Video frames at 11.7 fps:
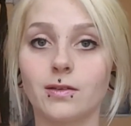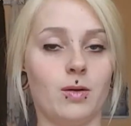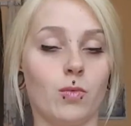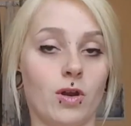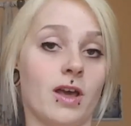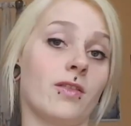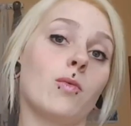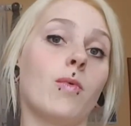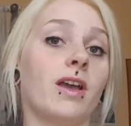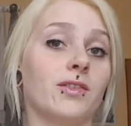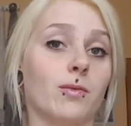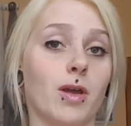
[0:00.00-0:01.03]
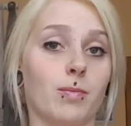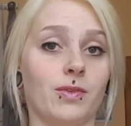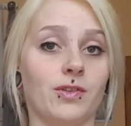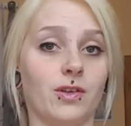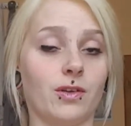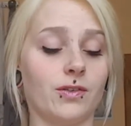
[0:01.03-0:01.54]
In what other ways are
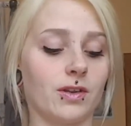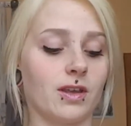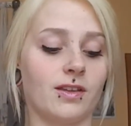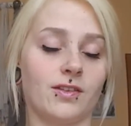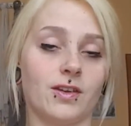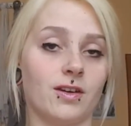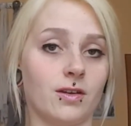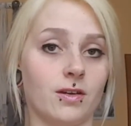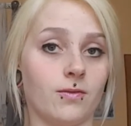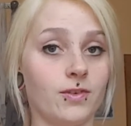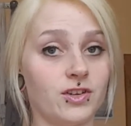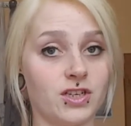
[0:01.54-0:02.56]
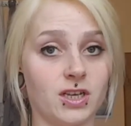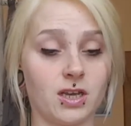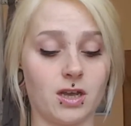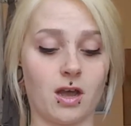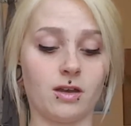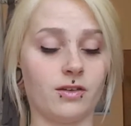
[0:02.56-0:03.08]
weapons used? Consider fishing,
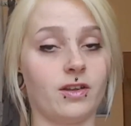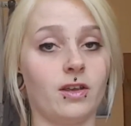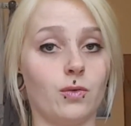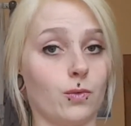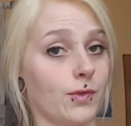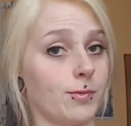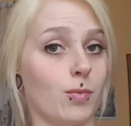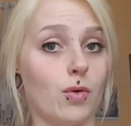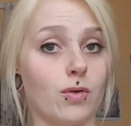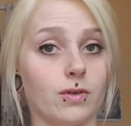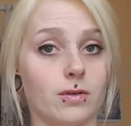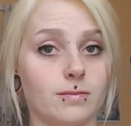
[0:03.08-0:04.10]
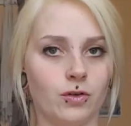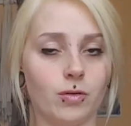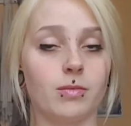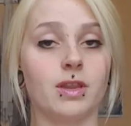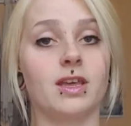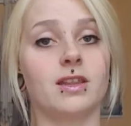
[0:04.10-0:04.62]
hunting, or sport.
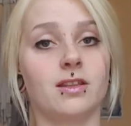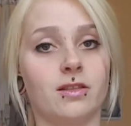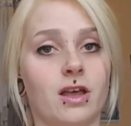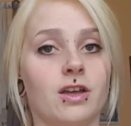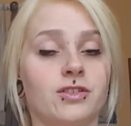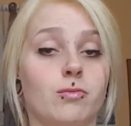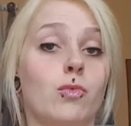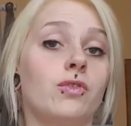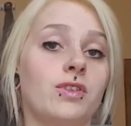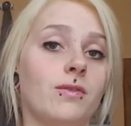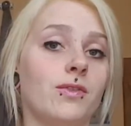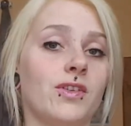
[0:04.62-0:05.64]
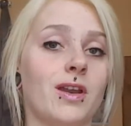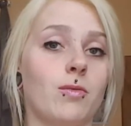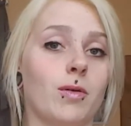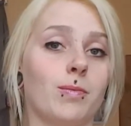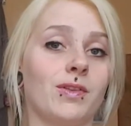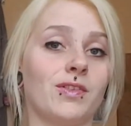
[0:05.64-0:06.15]
Normally, the larger, more devastating
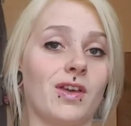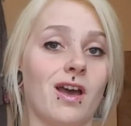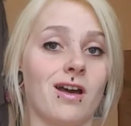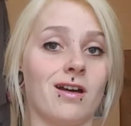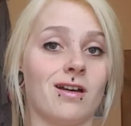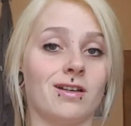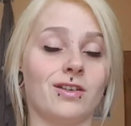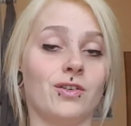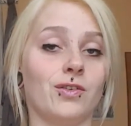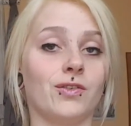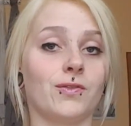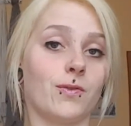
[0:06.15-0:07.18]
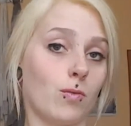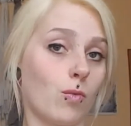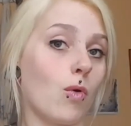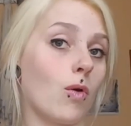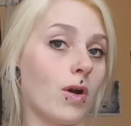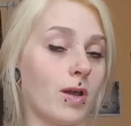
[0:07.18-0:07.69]
weapons are used for
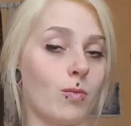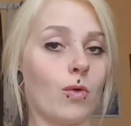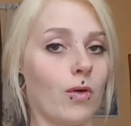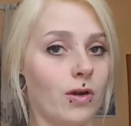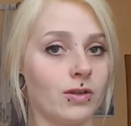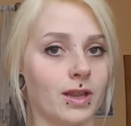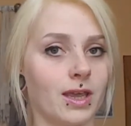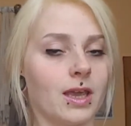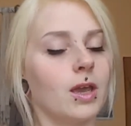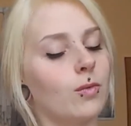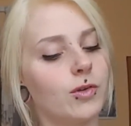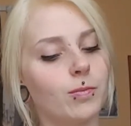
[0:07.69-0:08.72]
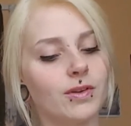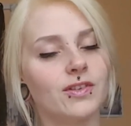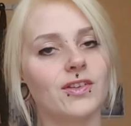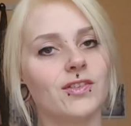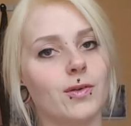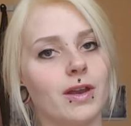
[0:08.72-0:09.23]
war and war only, which brings
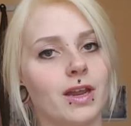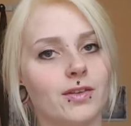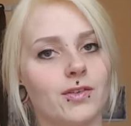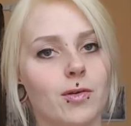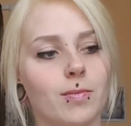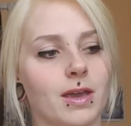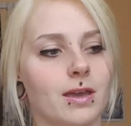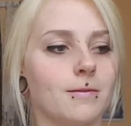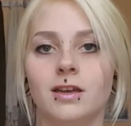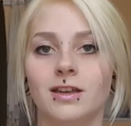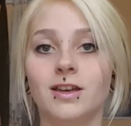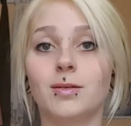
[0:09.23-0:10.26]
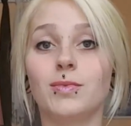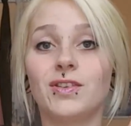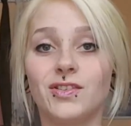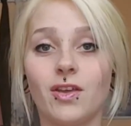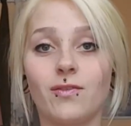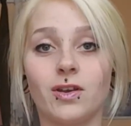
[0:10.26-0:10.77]
us to our next topic. Number
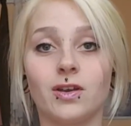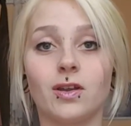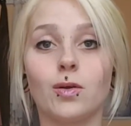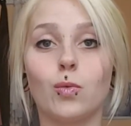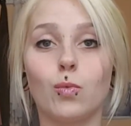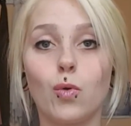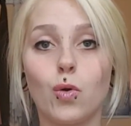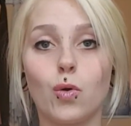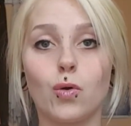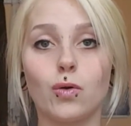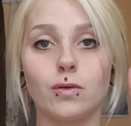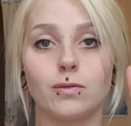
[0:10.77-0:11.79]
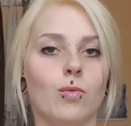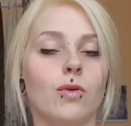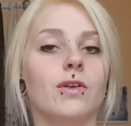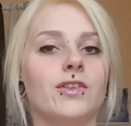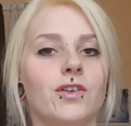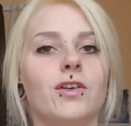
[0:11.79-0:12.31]
7. War. War
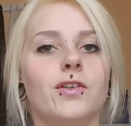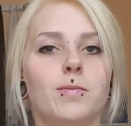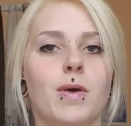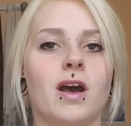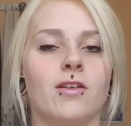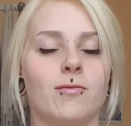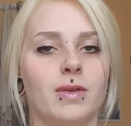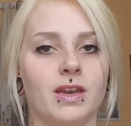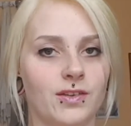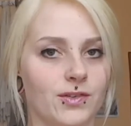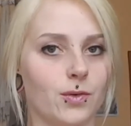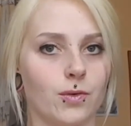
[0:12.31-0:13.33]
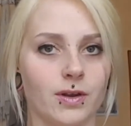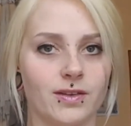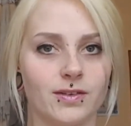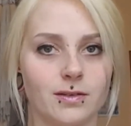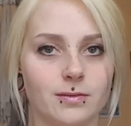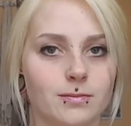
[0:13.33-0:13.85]
is a huge part of many
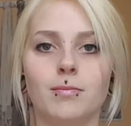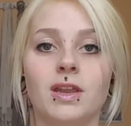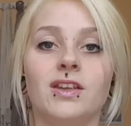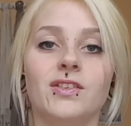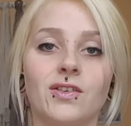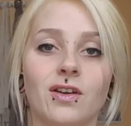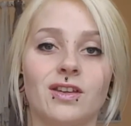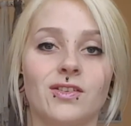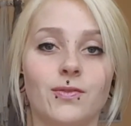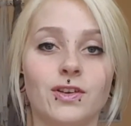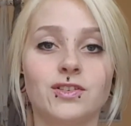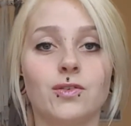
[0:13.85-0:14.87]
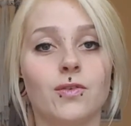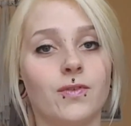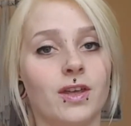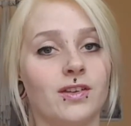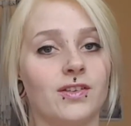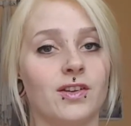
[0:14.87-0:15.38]
stories. Many science fiction or
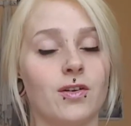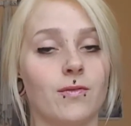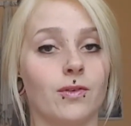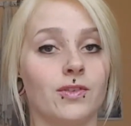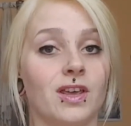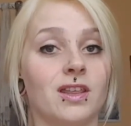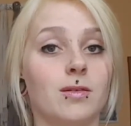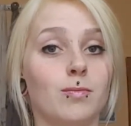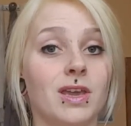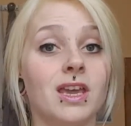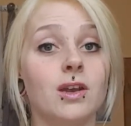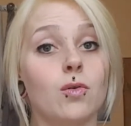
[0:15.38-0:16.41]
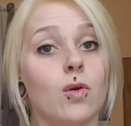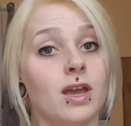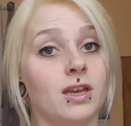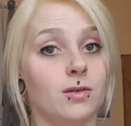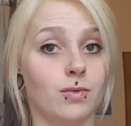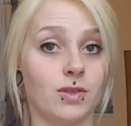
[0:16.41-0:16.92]
fantasy novels either begin or
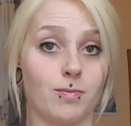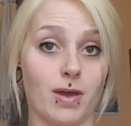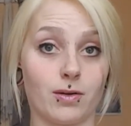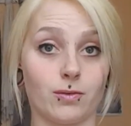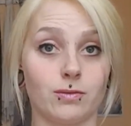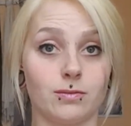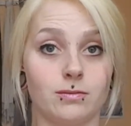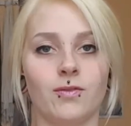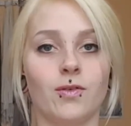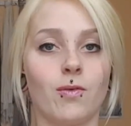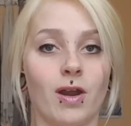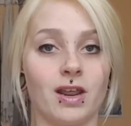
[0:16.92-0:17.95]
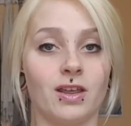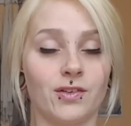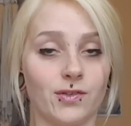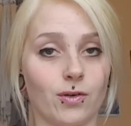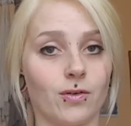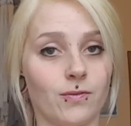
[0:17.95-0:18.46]
end with a battle. If you're writing
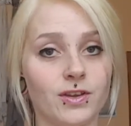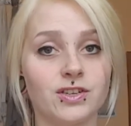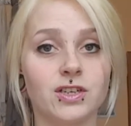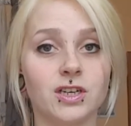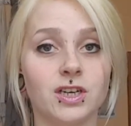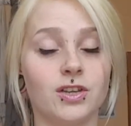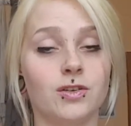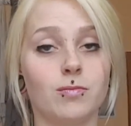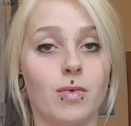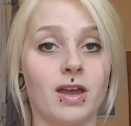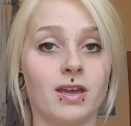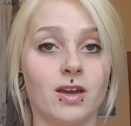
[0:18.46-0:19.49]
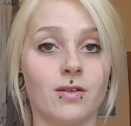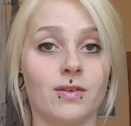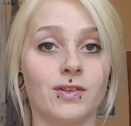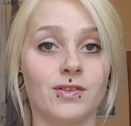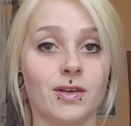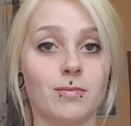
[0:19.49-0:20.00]
historical fiction, you might
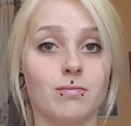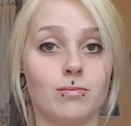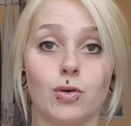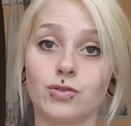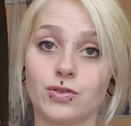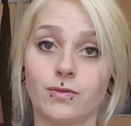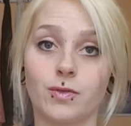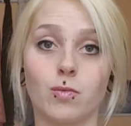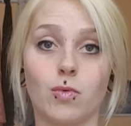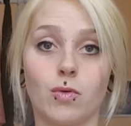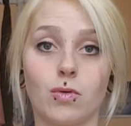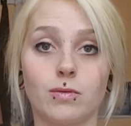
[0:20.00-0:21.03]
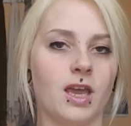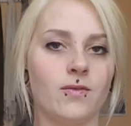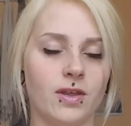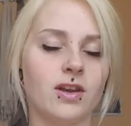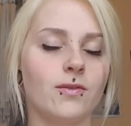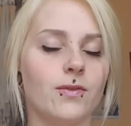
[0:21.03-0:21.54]
cover some portion of the war. If
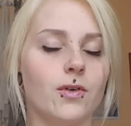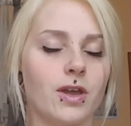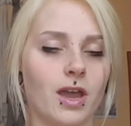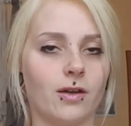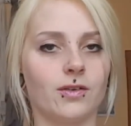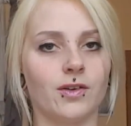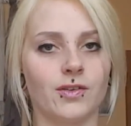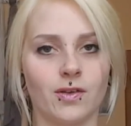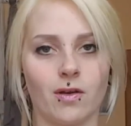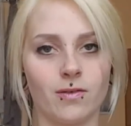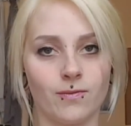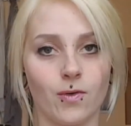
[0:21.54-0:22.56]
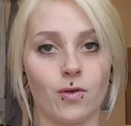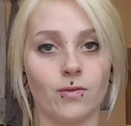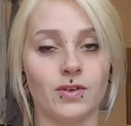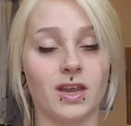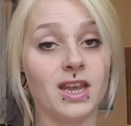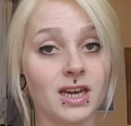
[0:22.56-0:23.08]
any of your characters are
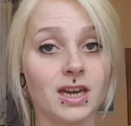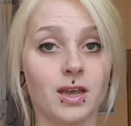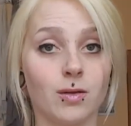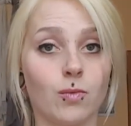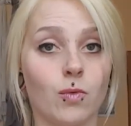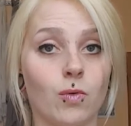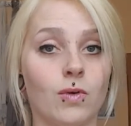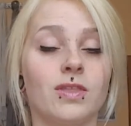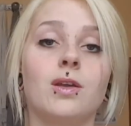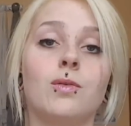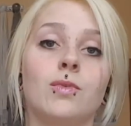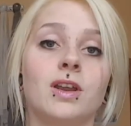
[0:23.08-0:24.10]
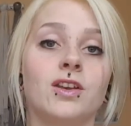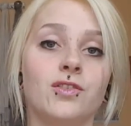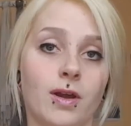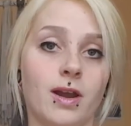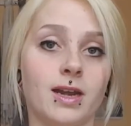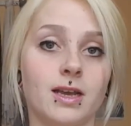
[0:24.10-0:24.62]
involved in a war, they will need
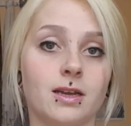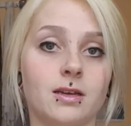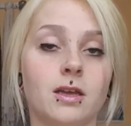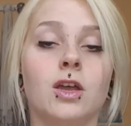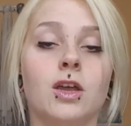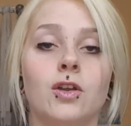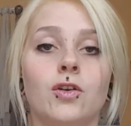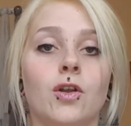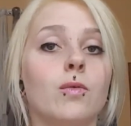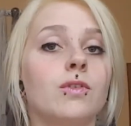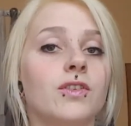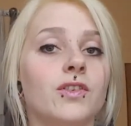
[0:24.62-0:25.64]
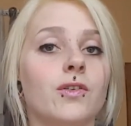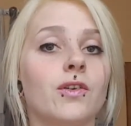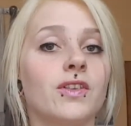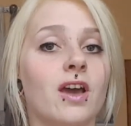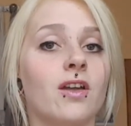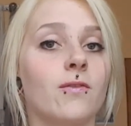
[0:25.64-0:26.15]
training. No one just knows
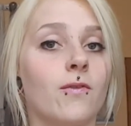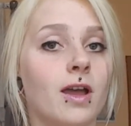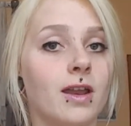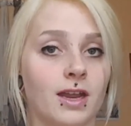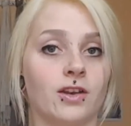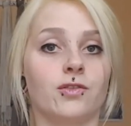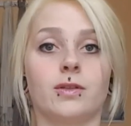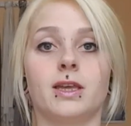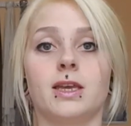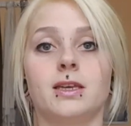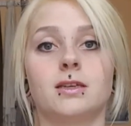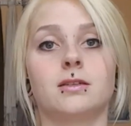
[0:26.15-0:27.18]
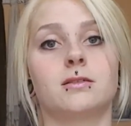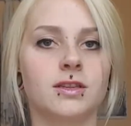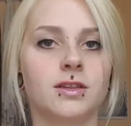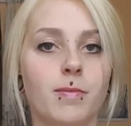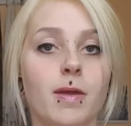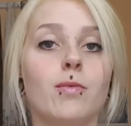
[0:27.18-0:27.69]
how to fight naturally.
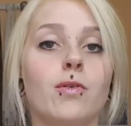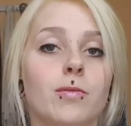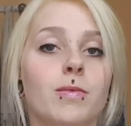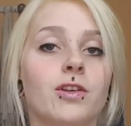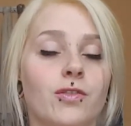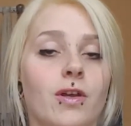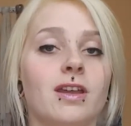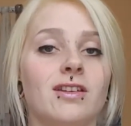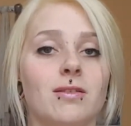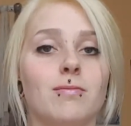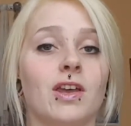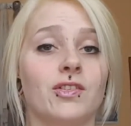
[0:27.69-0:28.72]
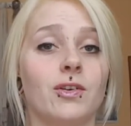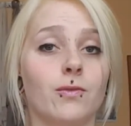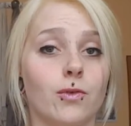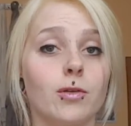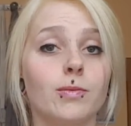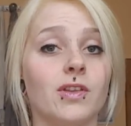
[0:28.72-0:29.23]
The people could be trained in massive
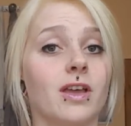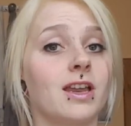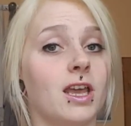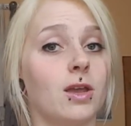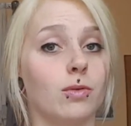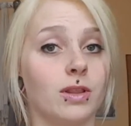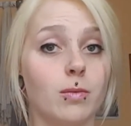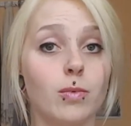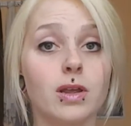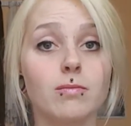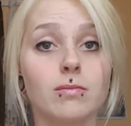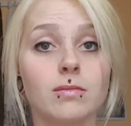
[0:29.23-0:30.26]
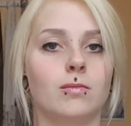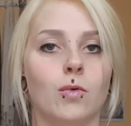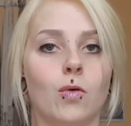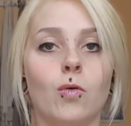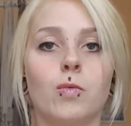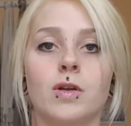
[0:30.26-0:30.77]
groups like in Equilibrium,
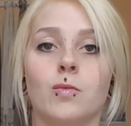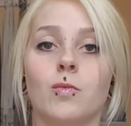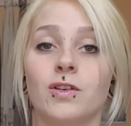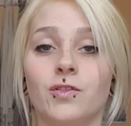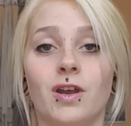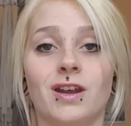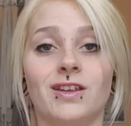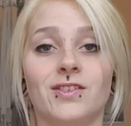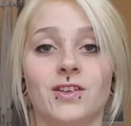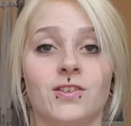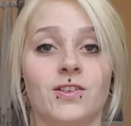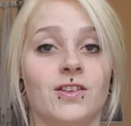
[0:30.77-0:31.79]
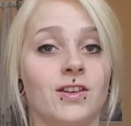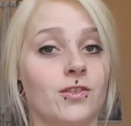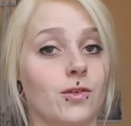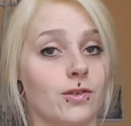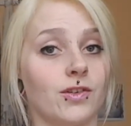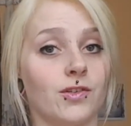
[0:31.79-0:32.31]
or one-on-one training such as in
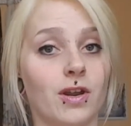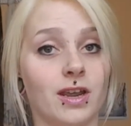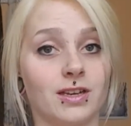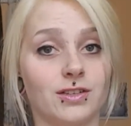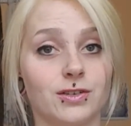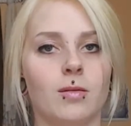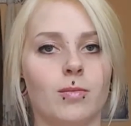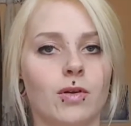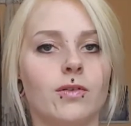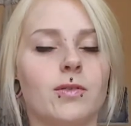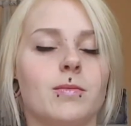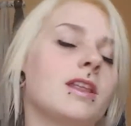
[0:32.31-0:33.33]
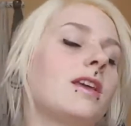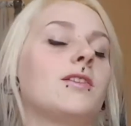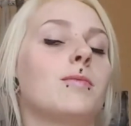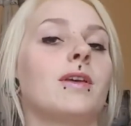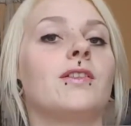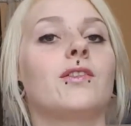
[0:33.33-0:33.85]
Doctor Strange. But ultimately it
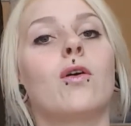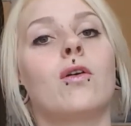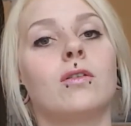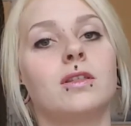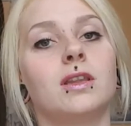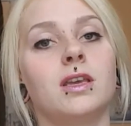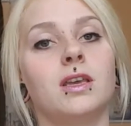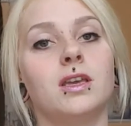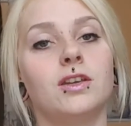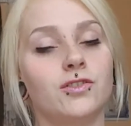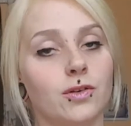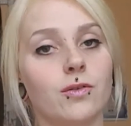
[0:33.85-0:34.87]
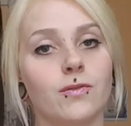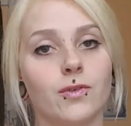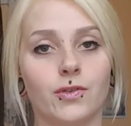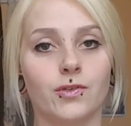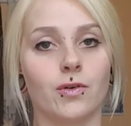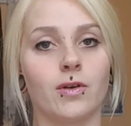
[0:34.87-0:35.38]
depends on the genre of your
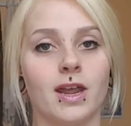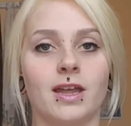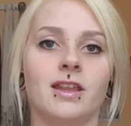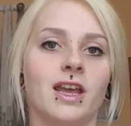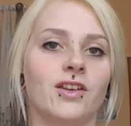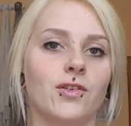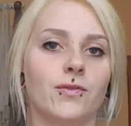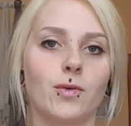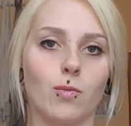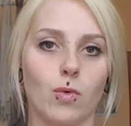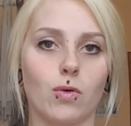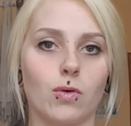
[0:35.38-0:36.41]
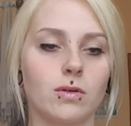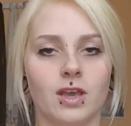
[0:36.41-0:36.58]
story and the nature of the war.